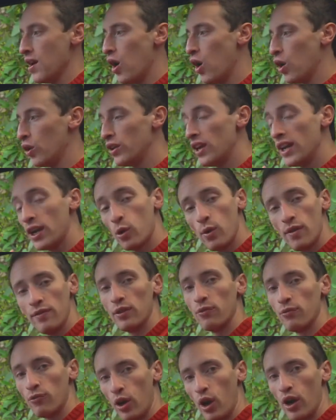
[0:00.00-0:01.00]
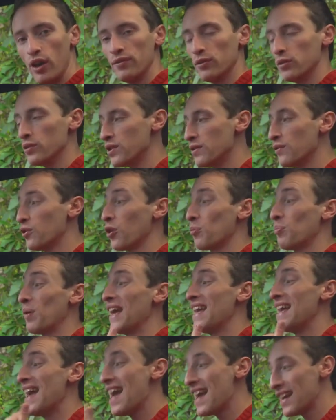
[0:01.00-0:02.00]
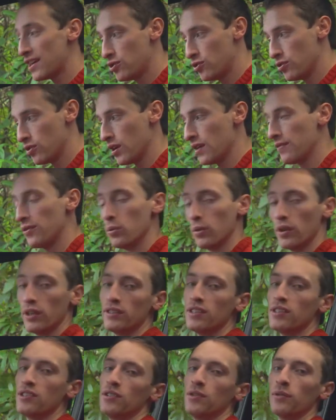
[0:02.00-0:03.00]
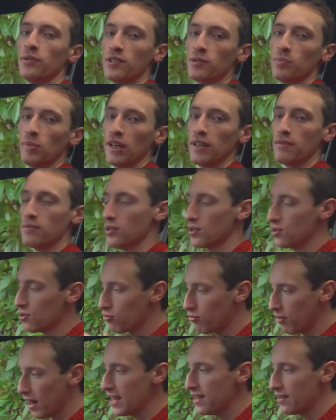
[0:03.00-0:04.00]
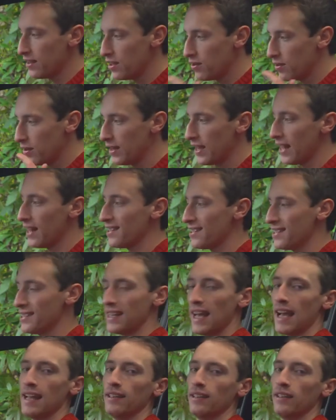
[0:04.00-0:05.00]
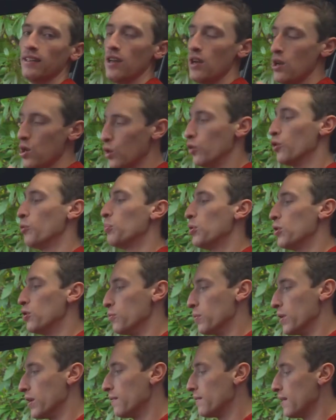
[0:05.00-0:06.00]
on equivalent rivals, you've got to pay extra if you want a digital display. So it's great that you can get it as standard on the Puma.